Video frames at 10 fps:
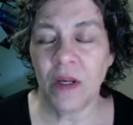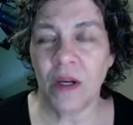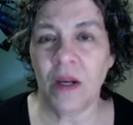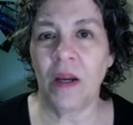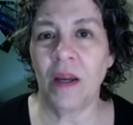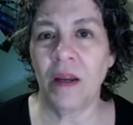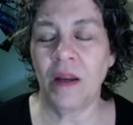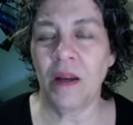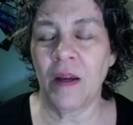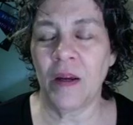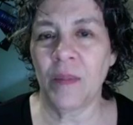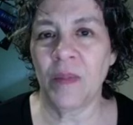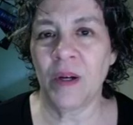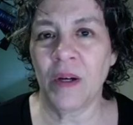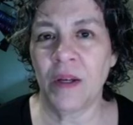I am
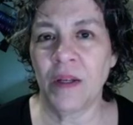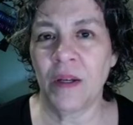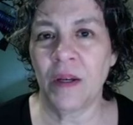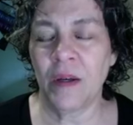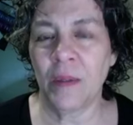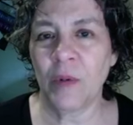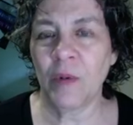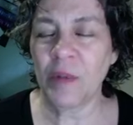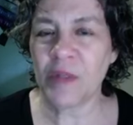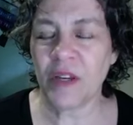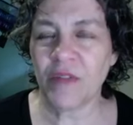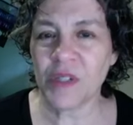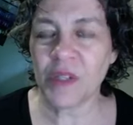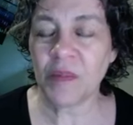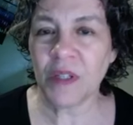on um, a website for
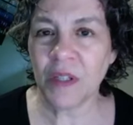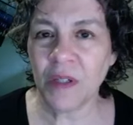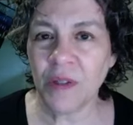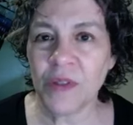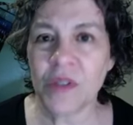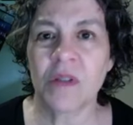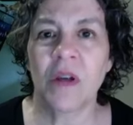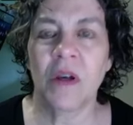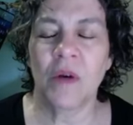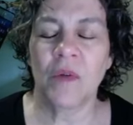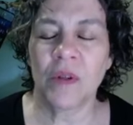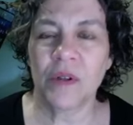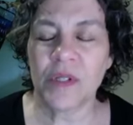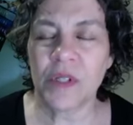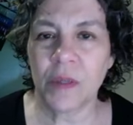something else where
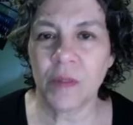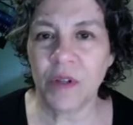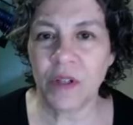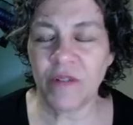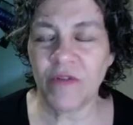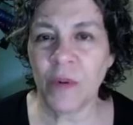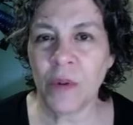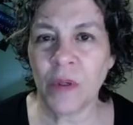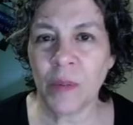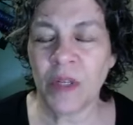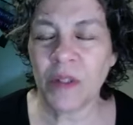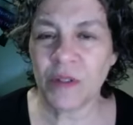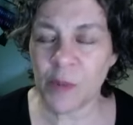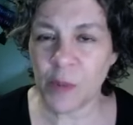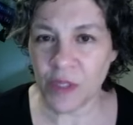there's a community forum and
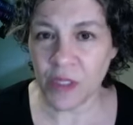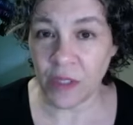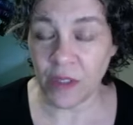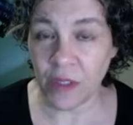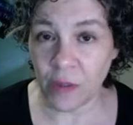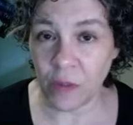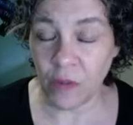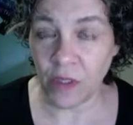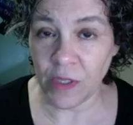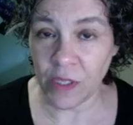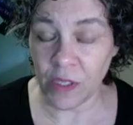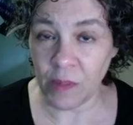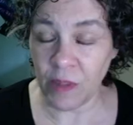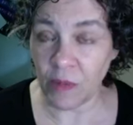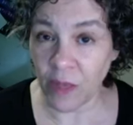there's a person on there who wants to
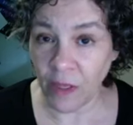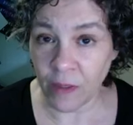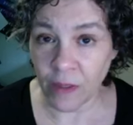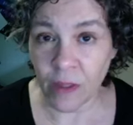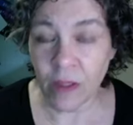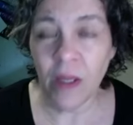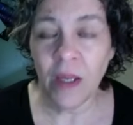be a writer